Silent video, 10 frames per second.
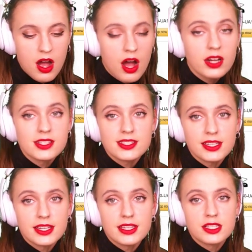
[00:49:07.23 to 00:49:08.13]

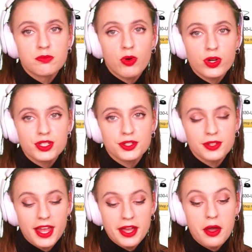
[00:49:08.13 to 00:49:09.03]
Honestly, these boys are
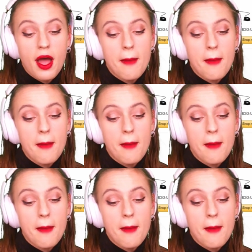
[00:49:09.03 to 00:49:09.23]
like